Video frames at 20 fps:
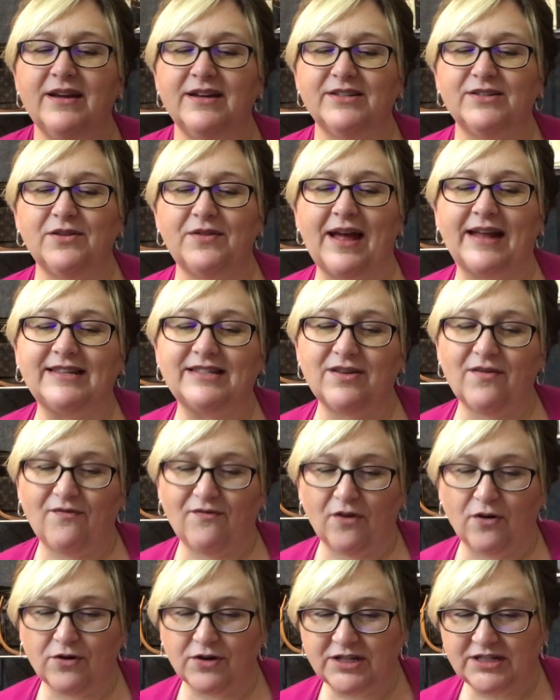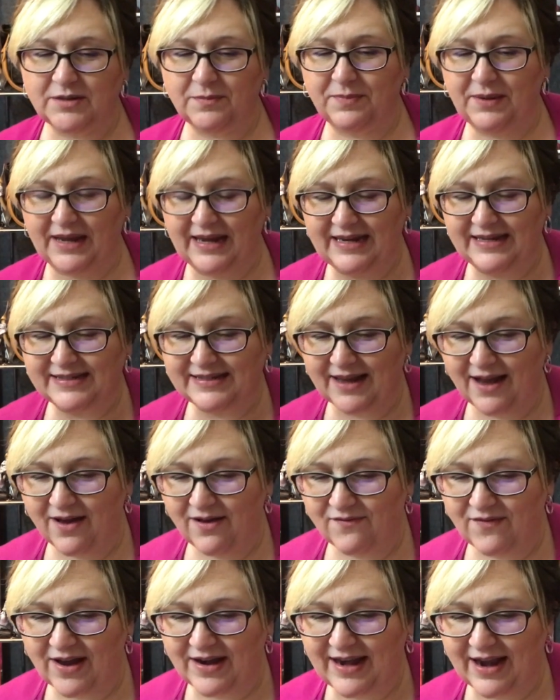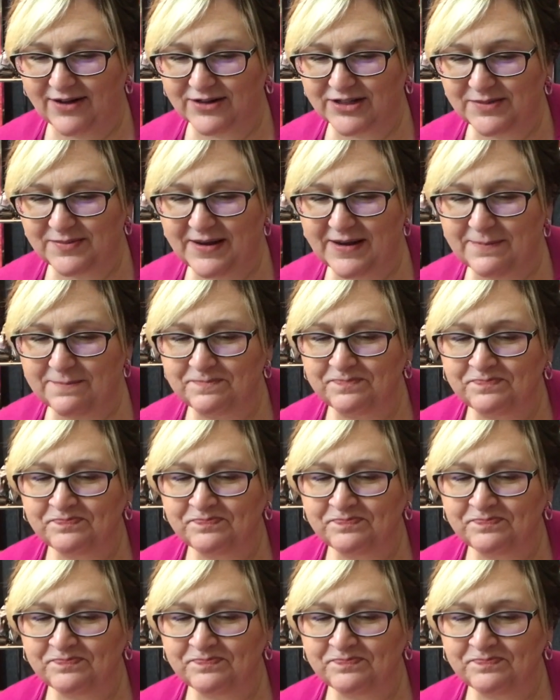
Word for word: So that's the first piece of announcement.